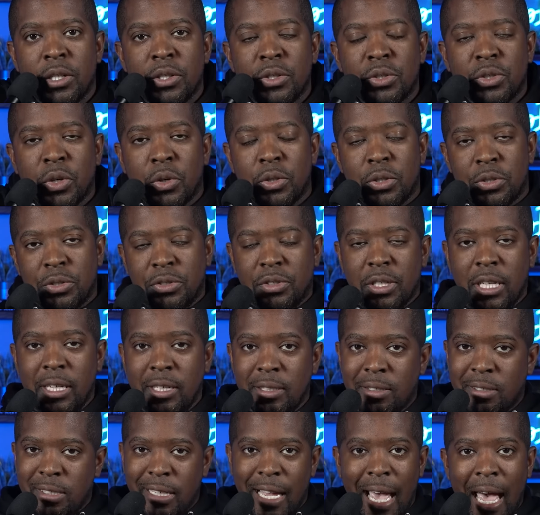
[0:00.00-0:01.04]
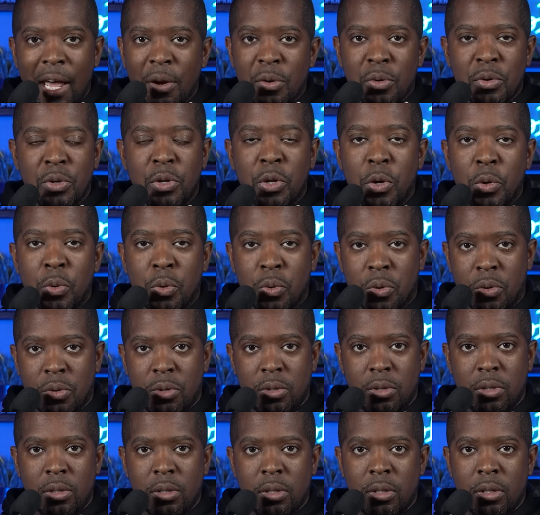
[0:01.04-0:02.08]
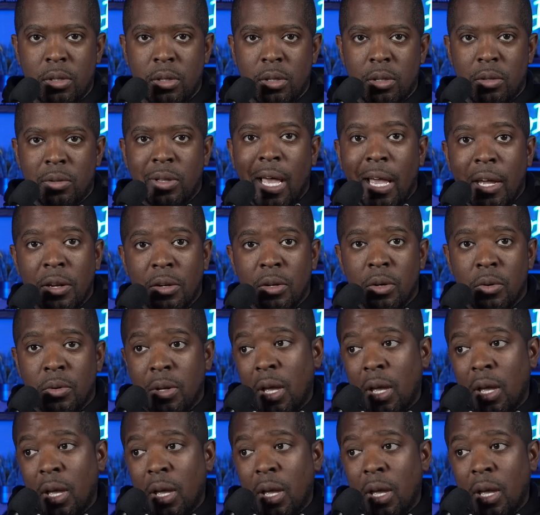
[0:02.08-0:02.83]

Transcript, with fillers: So you see, Seattle knew. They knew.